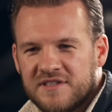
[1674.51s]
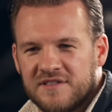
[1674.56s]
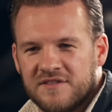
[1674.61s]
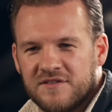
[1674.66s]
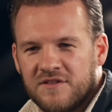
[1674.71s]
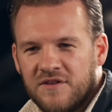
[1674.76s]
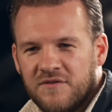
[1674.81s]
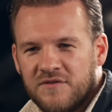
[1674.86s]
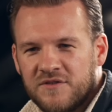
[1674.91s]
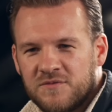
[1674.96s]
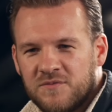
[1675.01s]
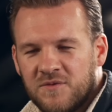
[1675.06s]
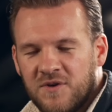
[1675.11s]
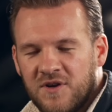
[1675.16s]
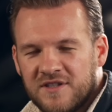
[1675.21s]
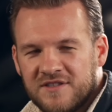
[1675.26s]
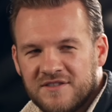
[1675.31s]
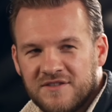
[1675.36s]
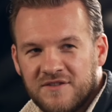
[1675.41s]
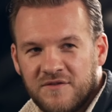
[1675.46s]
He's a novice
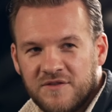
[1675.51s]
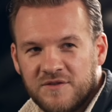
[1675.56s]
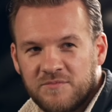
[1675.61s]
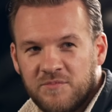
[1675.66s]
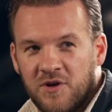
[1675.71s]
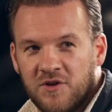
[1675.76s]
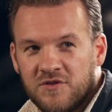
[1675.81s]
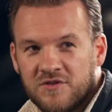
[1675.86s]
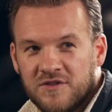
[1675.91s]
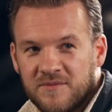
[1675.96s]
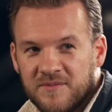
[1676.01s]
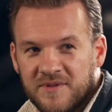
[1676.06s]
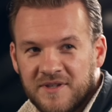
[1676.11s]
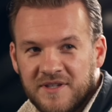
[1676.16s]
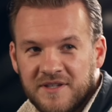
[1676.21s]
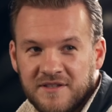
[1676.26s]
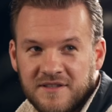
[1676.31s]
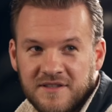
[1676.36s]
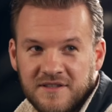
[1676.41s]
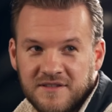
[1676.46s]
what? He's a novice boxer, but
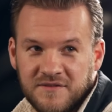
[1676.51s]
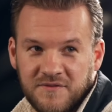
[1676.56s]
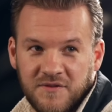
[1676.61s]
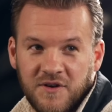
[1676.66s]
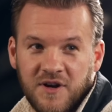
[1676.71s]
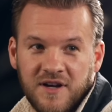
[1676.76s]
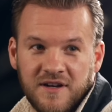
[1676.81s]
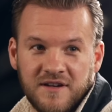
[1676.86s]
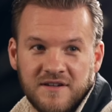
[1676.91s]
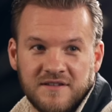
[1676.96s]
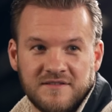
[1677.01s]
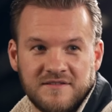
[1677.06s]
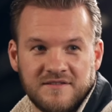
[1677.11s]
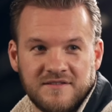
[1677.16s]
he's a fighter.